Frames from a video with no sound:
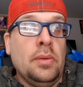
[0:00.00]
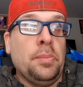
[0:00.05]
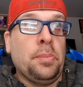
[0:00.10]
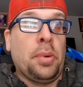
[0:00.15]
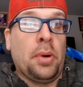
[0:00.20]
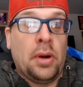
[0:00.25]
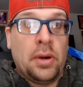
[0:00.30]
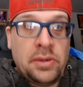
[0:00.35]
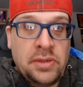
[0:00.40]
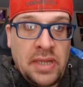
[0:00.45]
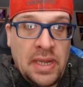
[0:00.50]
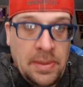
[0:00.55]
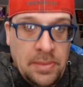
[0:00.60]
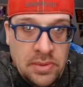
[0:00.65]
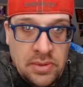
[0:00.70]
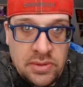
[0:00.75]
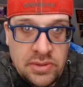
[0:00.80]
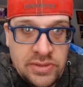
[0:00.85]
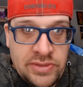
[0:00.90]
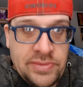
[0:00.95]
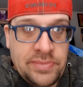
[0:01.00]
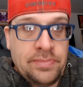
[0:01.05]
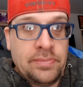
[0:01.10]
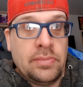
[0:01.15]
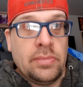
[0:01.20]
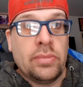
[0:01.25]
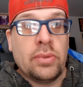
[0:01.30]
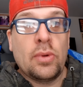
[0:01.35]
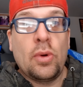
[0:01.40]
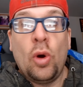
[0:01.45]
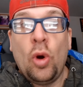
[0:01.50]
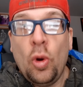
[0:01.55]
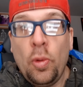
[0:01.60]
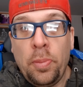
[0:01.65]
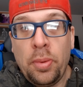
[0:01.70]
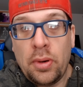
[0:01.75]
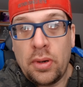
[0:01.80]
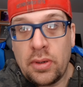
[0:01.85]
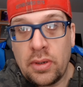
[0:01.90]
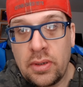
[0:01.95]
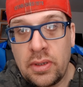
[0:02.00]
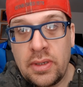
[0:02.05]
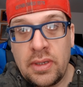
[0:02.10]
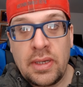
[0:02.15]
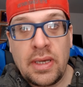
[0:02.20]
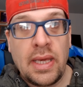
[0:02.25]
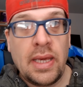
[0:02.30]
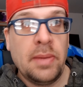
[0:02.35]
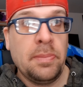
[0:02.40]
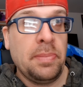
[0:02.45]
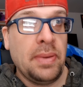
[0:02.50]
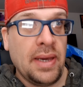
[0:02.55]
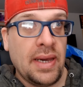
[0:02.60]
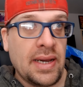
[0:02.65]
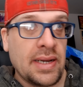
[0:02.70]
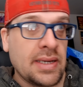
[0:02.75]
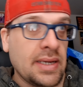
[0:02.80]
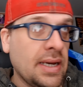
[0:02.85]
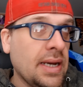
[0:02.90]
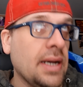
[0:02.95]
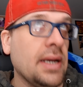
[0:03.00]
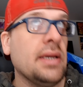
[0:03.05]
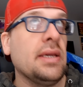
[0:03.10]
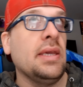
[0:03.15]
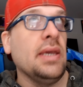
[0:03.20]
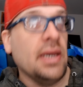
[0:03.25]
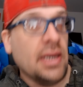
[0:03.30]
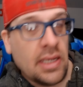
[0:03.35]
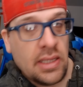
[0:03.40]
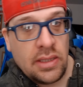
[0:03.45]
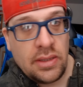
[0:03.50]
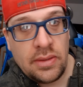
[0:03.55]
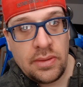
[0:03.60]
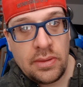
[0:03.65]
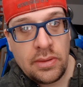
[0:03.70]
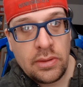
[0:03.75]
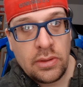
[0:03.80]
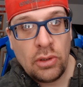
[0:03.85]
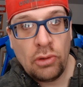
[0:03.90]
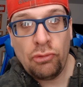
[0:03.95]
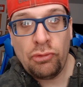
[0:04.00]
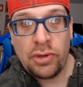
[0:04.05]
part-timers, Goldberg came back again to